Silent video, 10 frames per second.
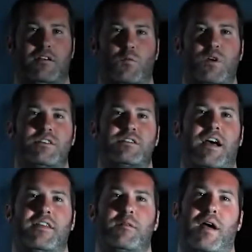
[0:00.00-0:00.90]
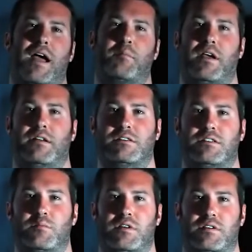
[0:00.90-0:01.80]
We designed the back panel
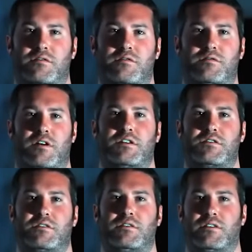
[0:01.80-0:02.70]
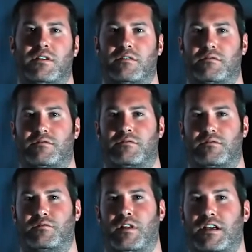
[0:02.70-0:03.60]
to be as functional and
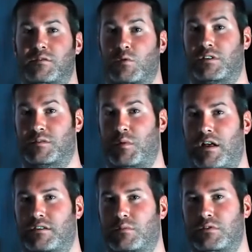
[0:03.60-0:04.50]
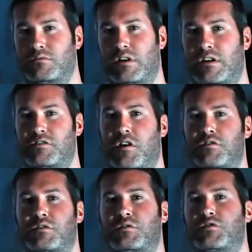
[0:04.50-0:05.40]
flexible as possible. It's
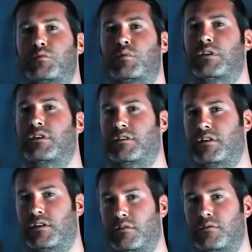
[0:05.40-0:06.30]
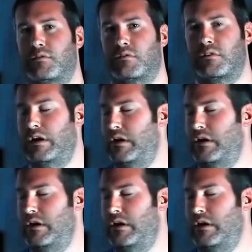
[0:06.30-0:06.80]
also super easy to use.